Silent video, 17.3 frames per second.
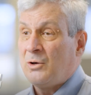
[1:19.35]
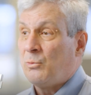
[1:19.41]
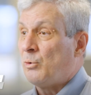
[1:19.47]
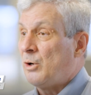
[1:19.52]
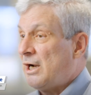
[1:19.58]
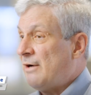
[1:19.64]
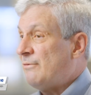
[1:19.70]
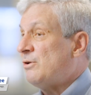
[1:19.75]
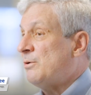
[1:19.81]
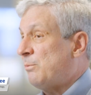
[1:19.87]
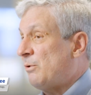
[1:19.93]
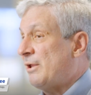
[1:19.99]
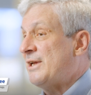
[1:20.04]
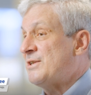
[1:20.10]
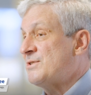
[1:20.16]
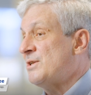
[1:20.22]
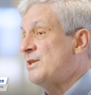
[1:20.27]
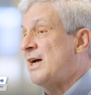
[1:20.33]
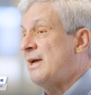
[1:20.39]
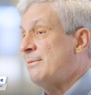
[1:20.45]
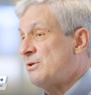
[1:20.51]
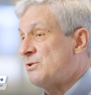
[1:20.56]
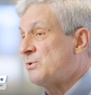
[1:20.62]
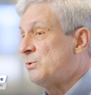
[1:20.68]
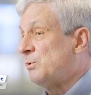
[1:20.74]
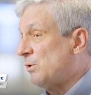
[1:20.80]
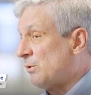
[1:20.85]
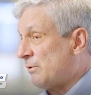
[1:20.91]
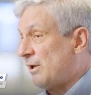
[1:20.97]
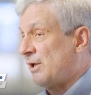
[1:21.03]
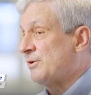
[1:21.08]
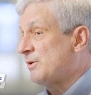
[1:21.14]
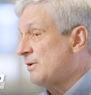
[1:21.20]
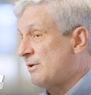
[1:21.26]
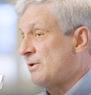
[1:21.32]
wherever you place the diamond tool
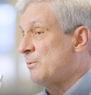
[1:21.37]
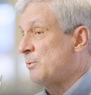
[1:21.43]
relative to